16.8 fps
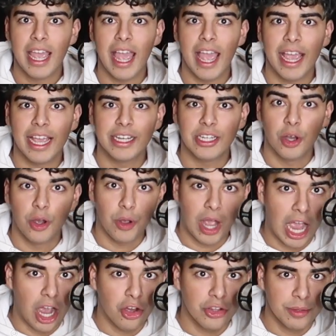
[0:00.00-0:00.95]
and
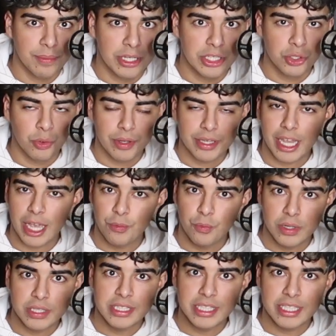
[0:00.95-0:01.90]
how they've been doing, and
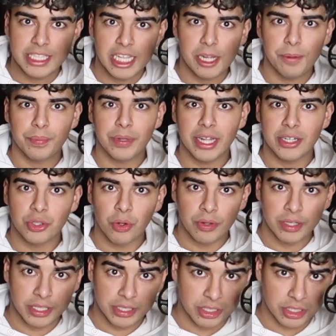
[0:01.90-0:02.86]
what's the game plan
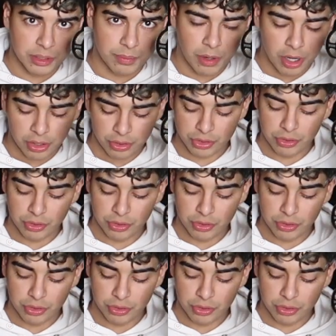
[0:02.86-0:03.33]
going into tomorrow.